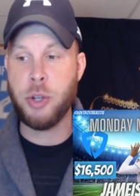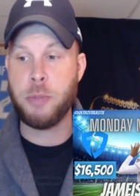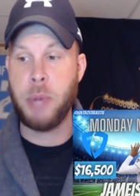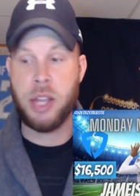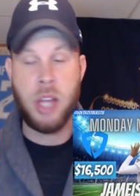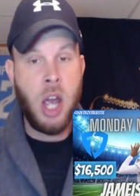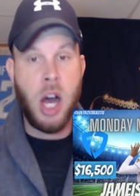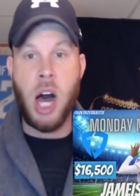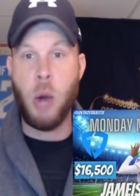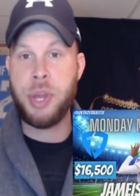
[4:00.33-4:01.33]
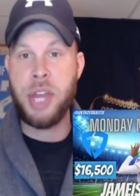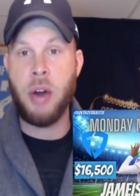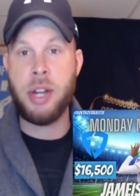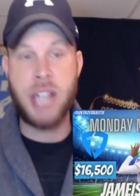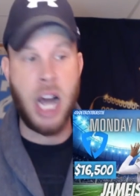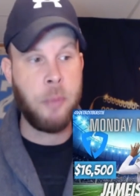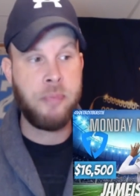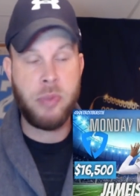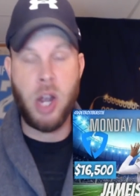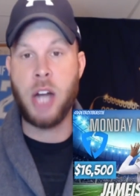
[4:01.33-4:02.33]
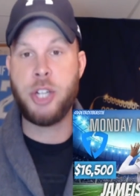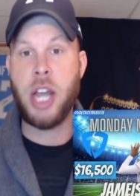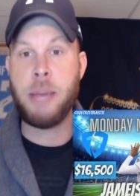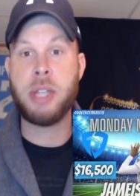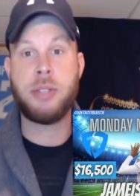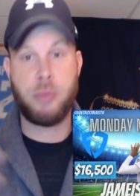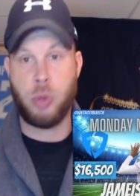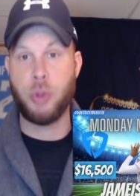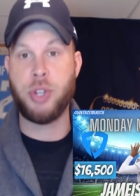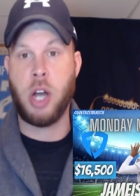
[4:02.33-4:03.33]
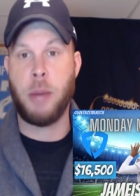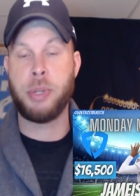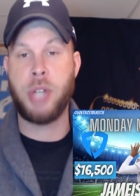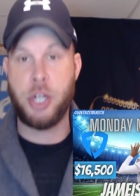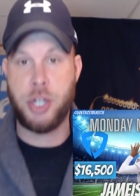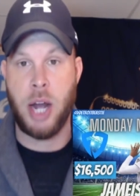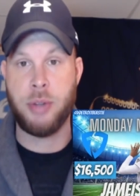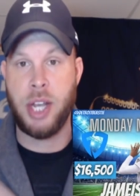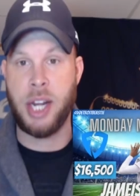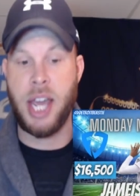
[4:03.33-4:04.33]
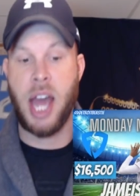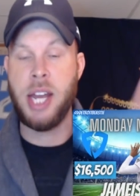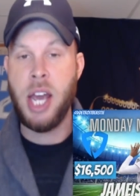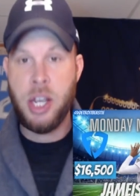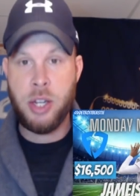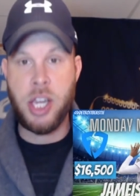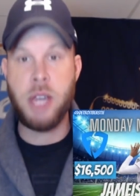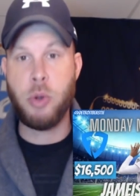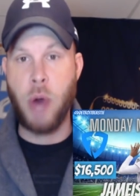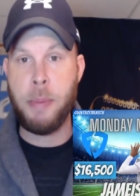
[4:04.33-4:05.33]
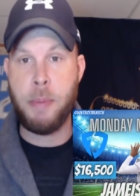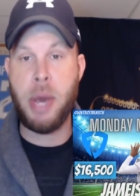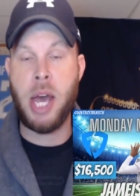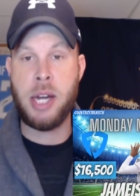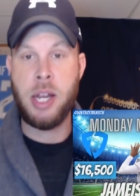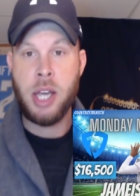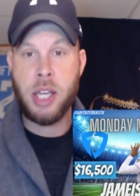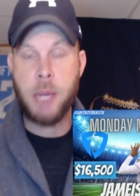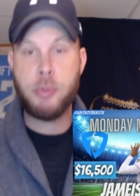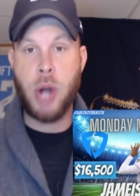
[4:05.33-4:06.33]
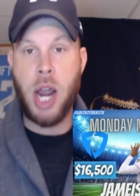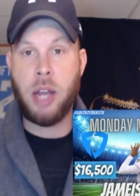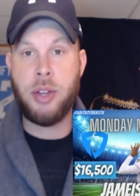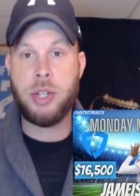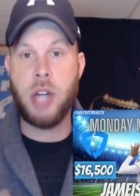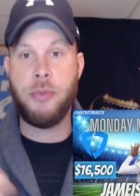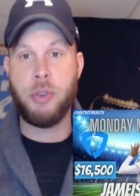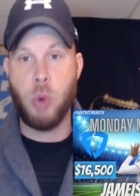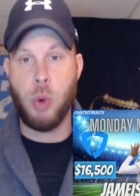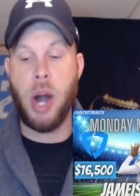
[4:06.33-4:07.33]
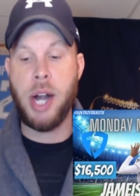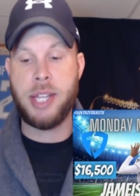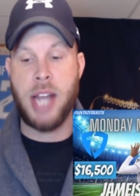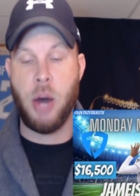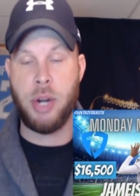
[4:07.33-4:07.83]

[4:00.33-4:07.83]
Smith. Uh, without a doubt, Uh, Jameis throws a couple touchdowns. And again, keep grab a pen, keep track of the stuff, and we'll write it down.